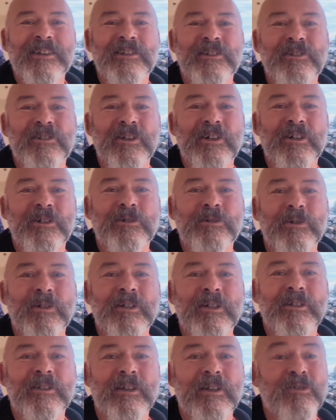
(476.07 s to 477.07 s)

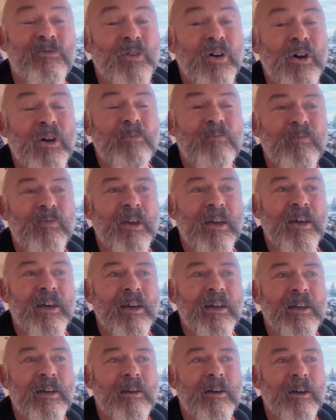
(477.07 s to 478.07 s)
So that's fine.
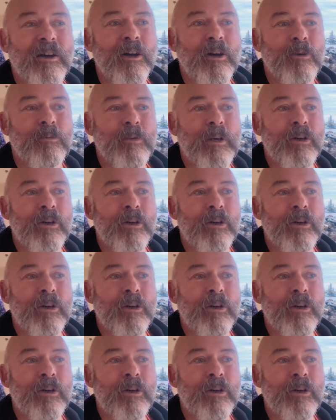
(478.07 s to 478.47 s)
I hope